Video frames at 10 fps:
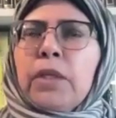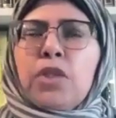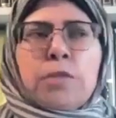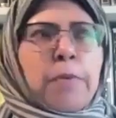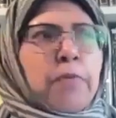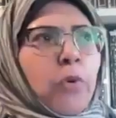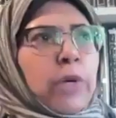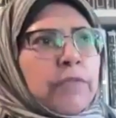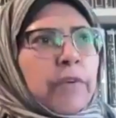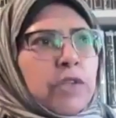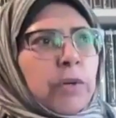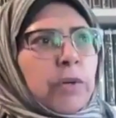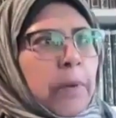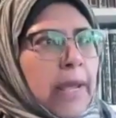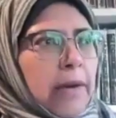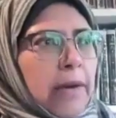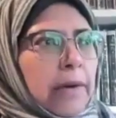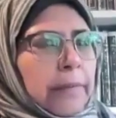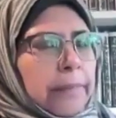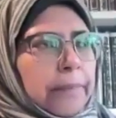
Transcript: just before his Fajr prayer,